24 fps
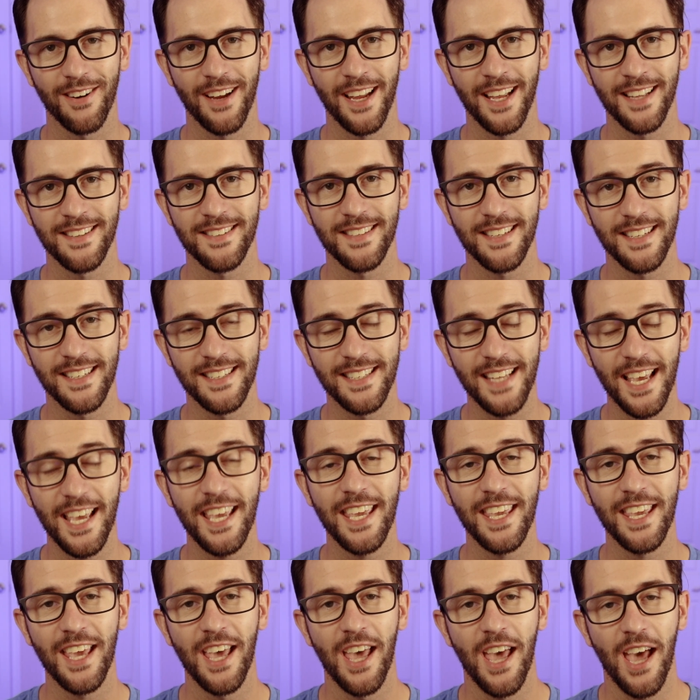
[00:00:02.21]
and
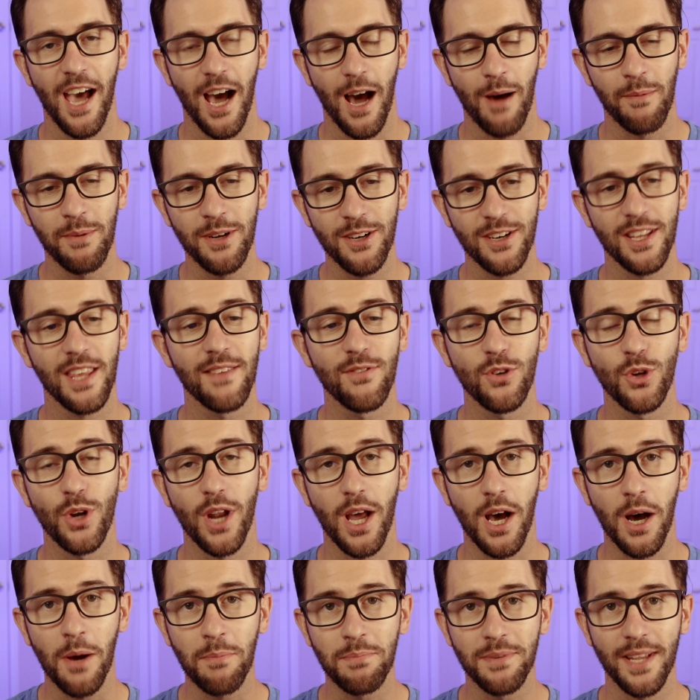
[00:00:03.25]
today I'm here to give you an
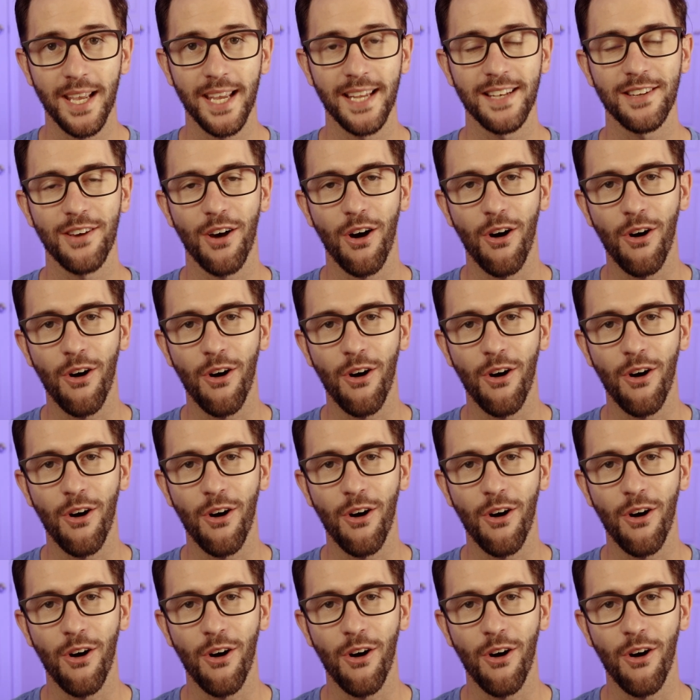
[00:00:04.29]
update